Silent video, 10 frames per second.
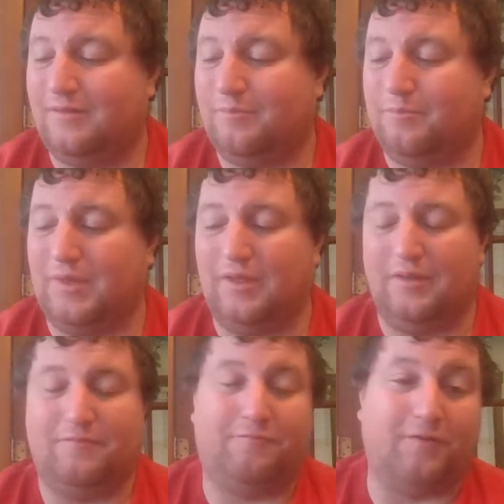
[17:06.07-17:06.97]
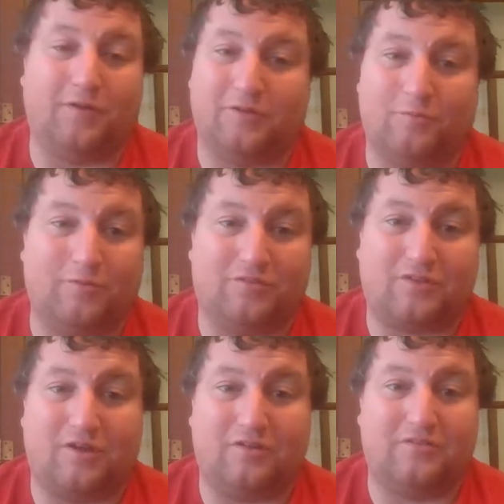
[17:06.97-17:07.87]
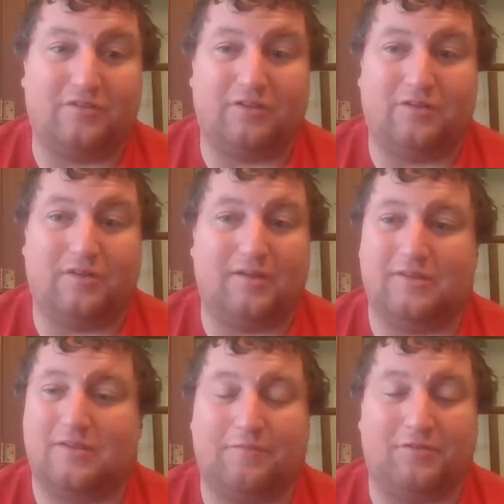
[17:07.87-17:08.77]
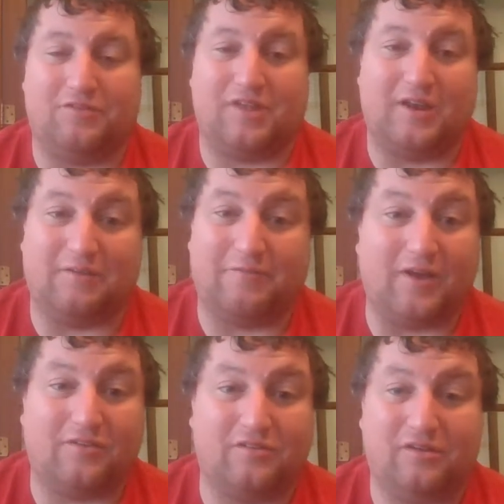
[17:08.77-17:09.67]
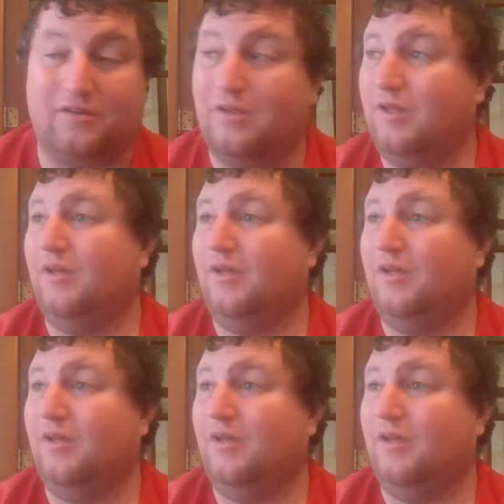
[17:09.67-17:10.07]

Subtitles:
men fall to Wisconsin in devastating fashion.